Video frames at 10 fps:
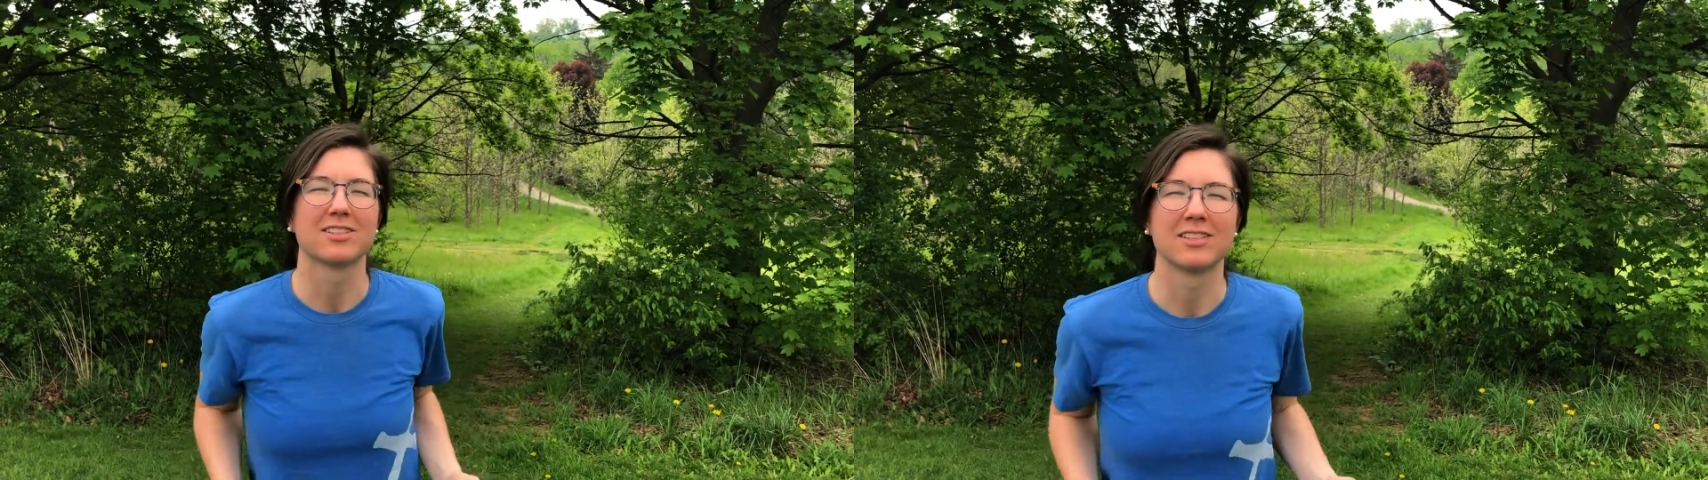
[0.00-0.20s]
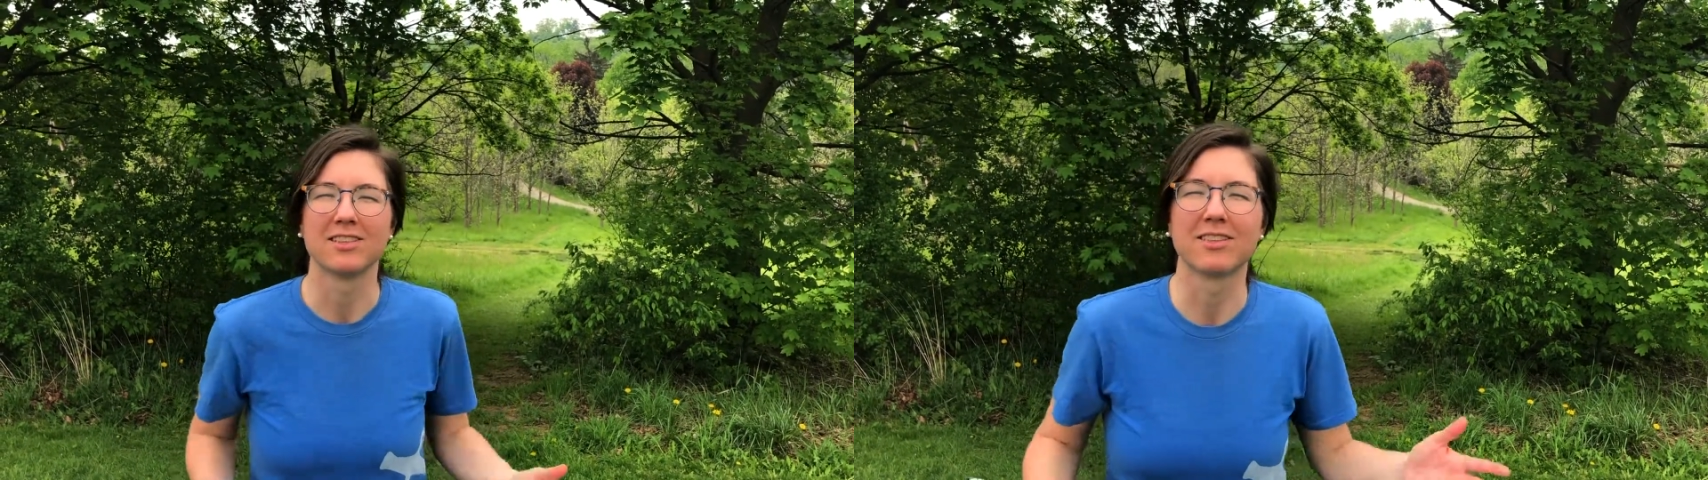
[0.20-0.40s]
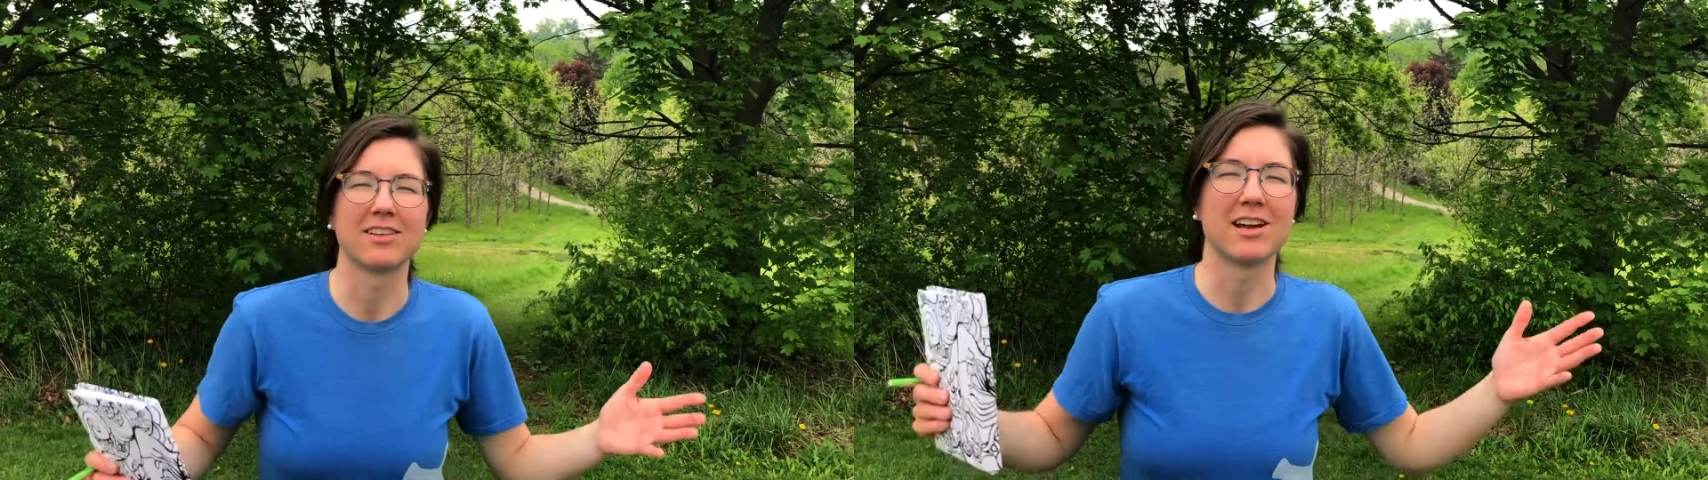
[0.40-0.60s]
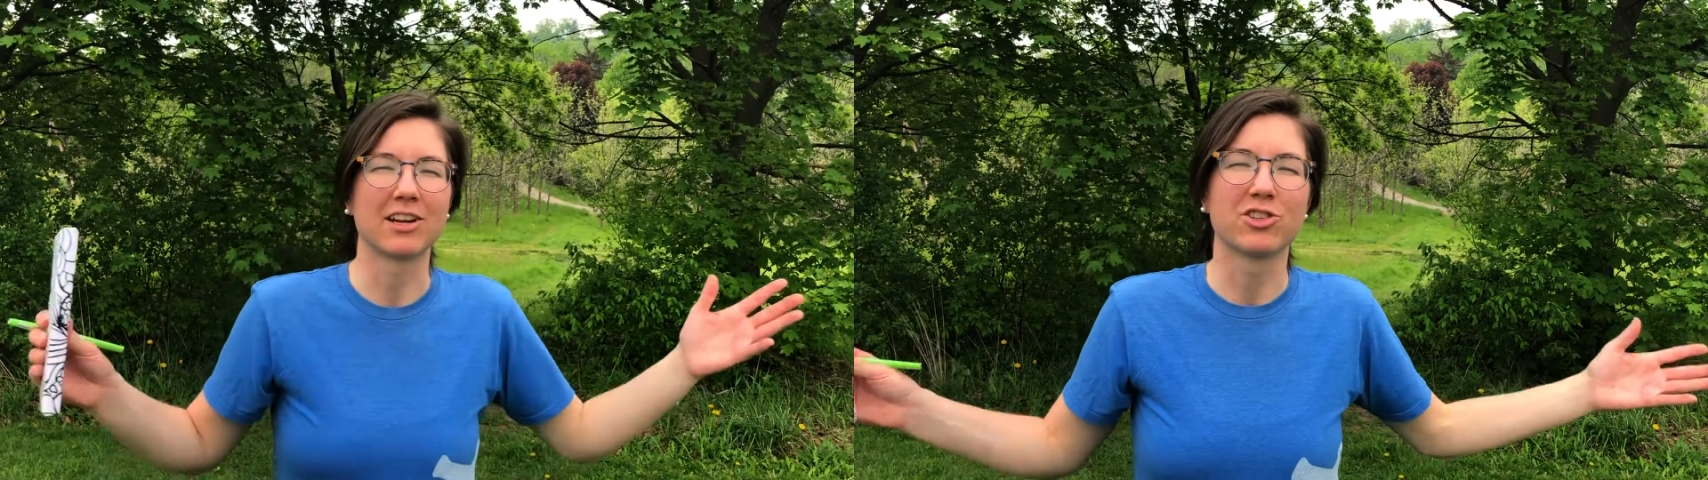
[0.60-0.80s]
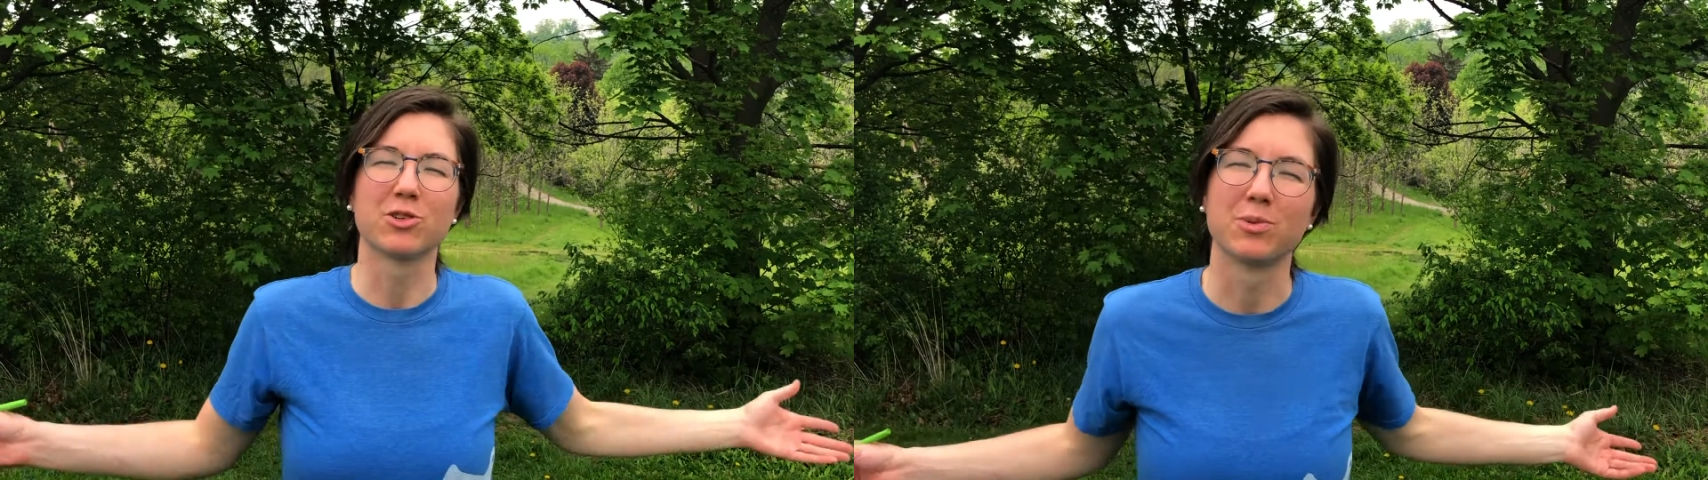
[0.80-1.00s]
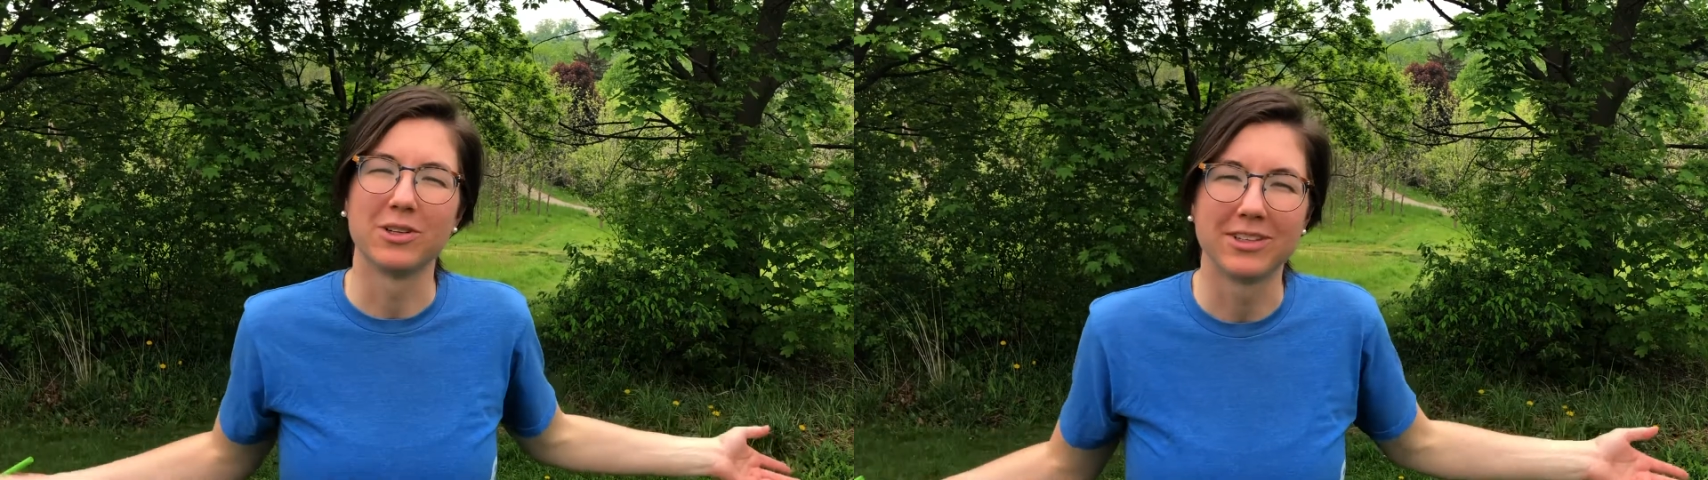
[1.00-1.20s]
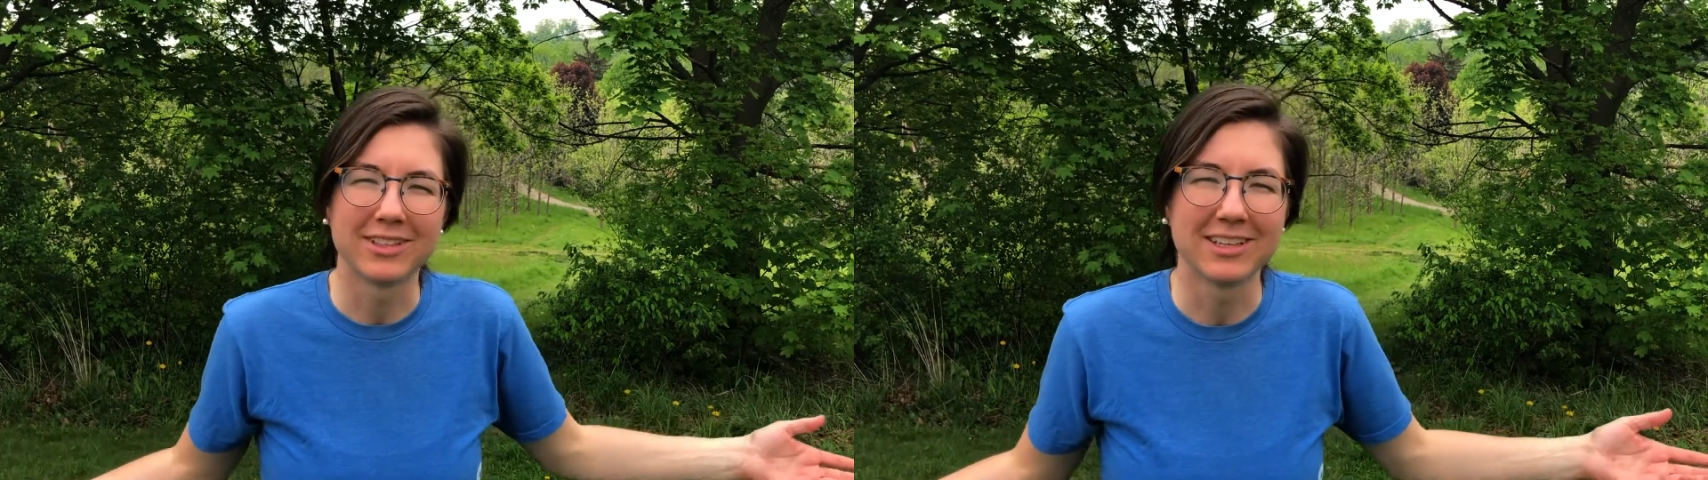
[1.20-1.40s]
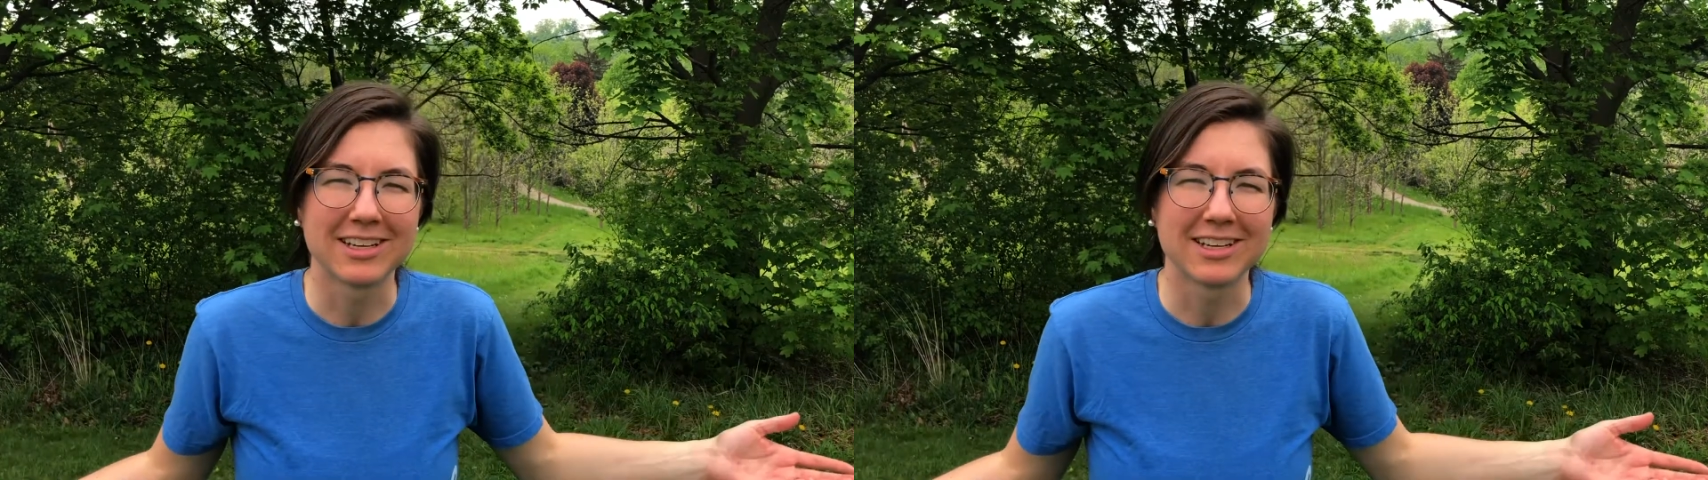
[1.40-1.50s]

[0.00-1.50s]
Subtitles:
see that the natural world